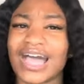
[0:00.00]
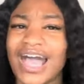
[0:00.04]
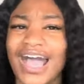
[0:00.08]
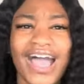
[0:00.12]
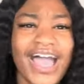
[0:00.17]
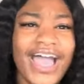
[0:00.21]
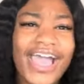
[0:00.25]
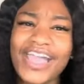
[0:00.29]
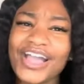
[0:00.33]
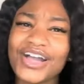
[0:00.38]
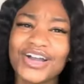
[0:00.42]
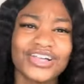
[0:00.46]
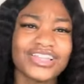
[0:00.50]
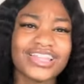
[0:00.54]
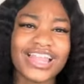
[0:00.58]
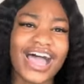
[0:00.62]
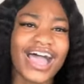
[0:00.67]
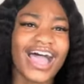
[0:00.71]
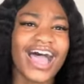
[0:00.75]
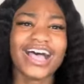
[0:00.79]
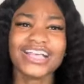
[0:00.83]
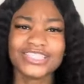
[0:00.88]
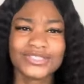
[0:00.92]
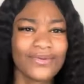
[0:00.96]
I ain't gonna
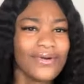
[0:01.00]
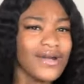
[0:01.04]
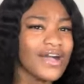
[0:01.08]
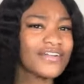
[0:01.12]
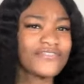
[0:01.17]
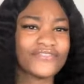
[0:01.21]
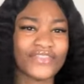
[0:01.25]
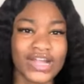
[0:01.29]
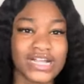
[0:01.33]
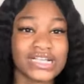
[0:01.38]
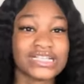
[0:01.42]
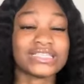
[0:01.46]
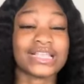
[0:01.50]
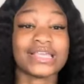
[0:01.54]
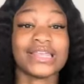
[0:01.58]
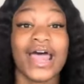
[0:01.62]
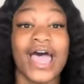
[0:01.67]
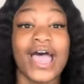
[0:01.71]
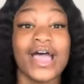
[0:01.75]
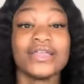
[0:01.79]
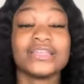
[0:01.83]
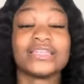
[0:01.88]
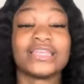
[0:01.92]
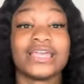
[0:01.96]
lie, I swung first and
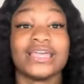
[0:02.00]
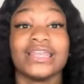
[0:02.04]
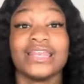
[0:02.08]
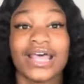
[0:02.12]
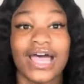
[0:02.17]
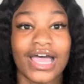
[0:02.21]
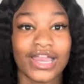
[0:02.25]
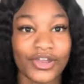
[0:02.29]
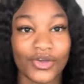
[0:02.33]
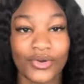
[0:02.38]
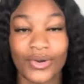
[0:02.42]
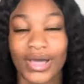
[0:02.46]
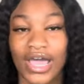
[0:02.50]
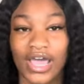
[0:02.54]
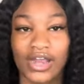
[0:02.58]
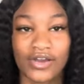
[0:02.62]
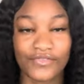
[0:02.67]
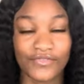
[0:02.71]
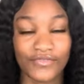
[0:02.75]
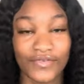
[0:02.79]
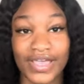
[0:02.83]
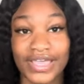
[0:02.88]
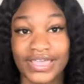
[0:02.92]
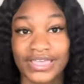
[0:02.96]
I did not know how to
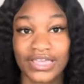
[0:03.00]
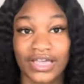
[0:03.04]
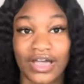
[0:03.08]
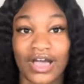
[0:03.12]
fight, y'all.